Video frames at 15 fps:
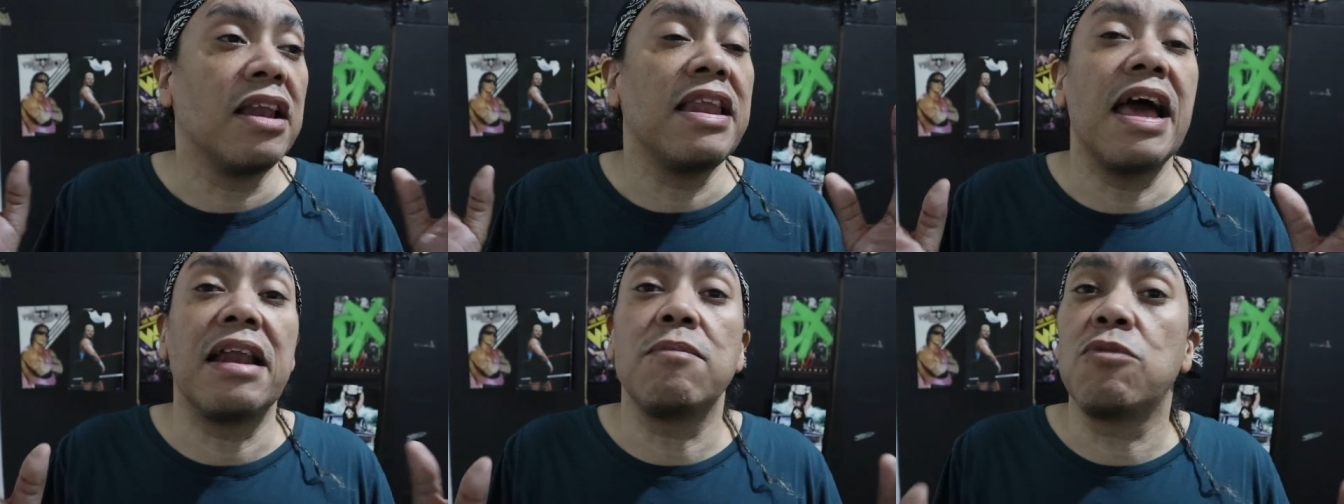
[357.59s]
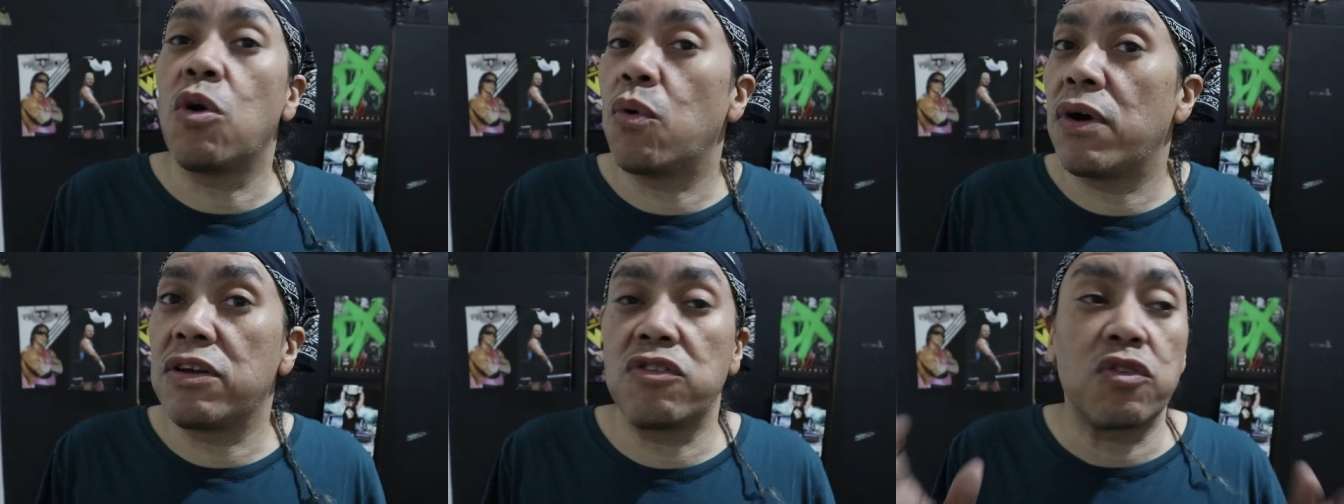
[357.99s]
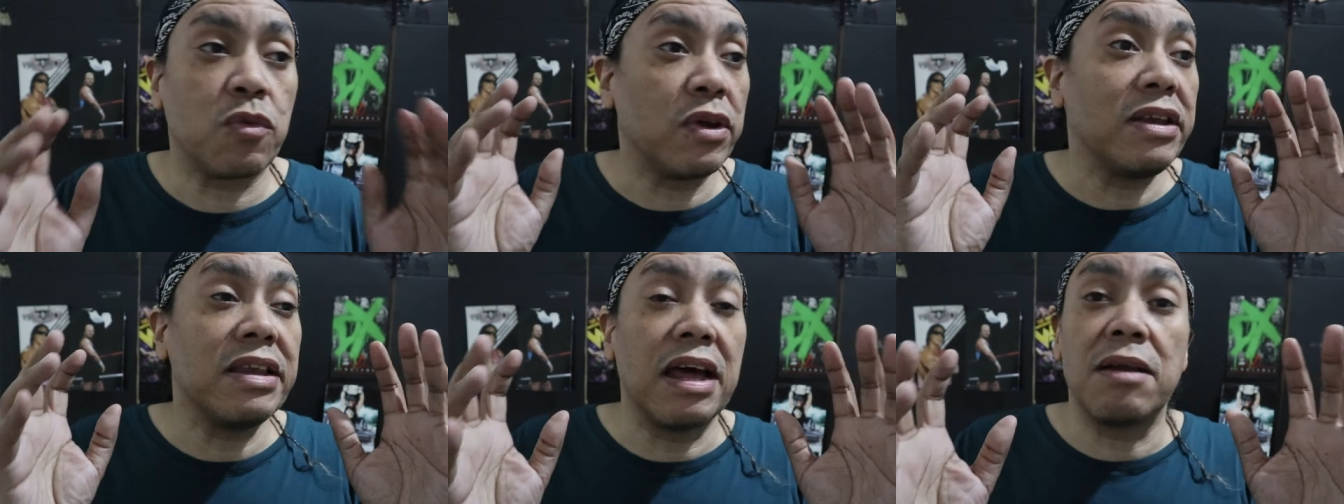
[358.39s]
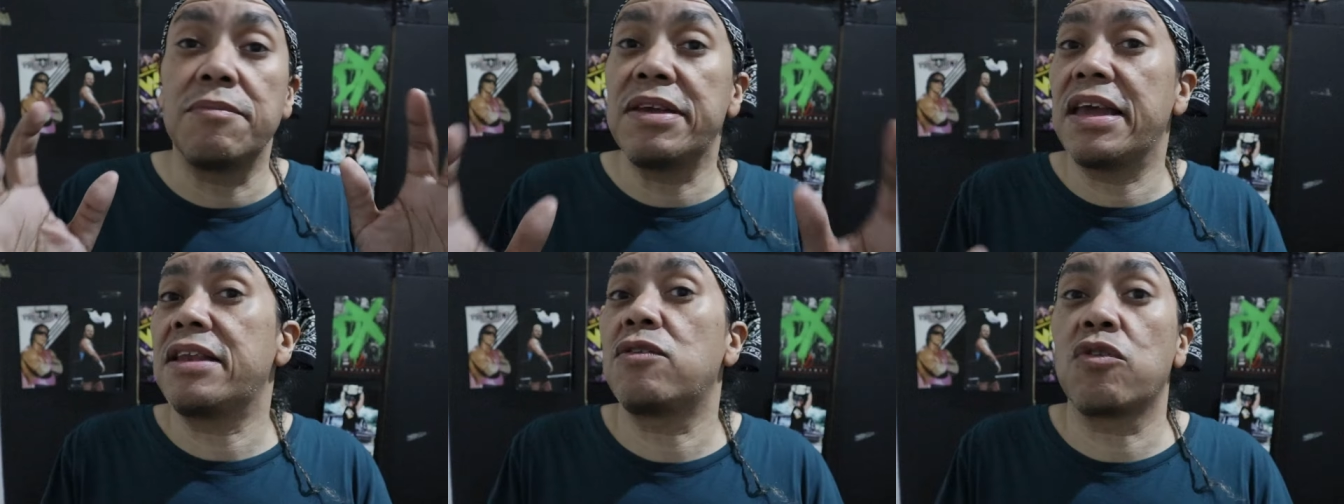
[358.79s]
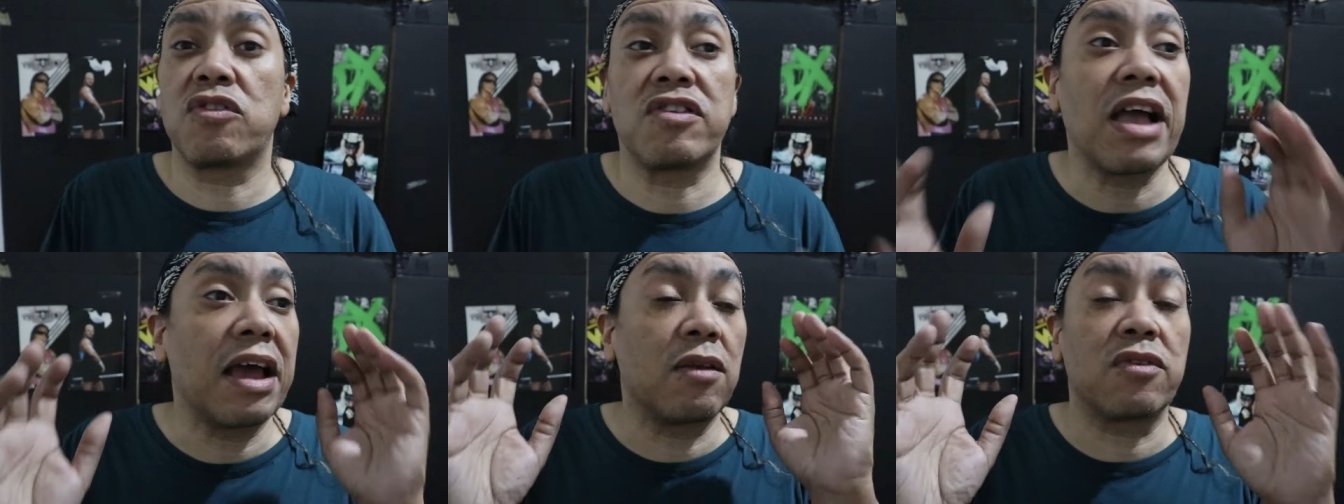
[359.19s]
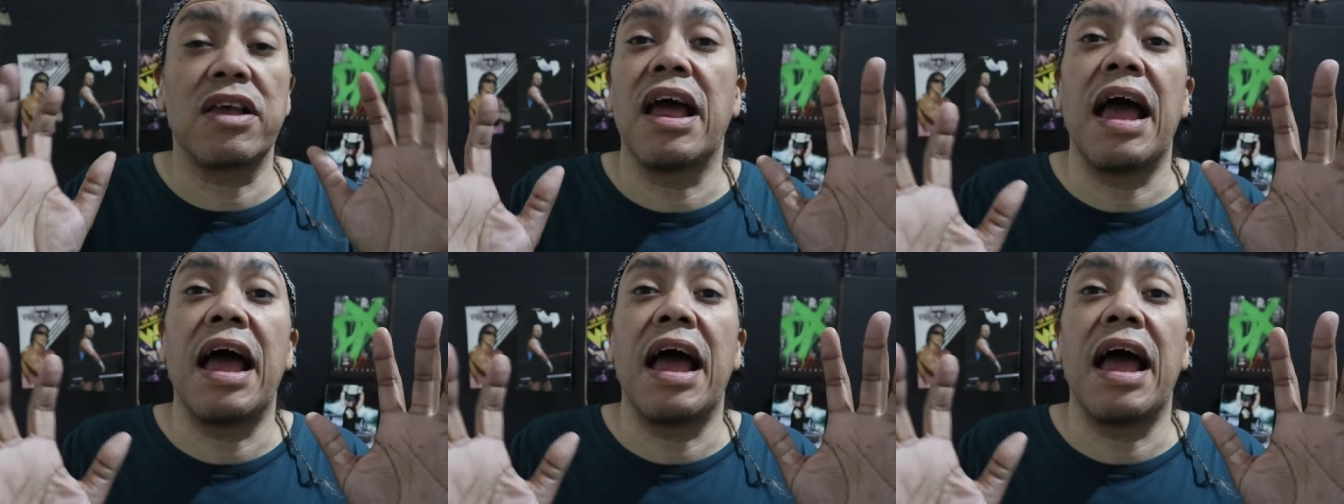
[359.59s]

Let him go on screen. Let him get those titles.